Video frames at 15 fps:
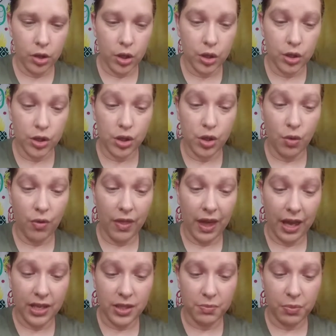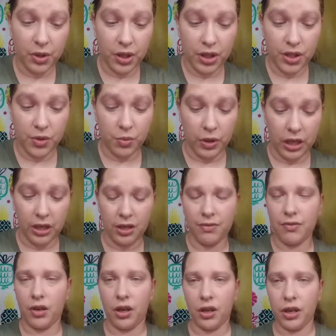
So that's pretty sweet. If not,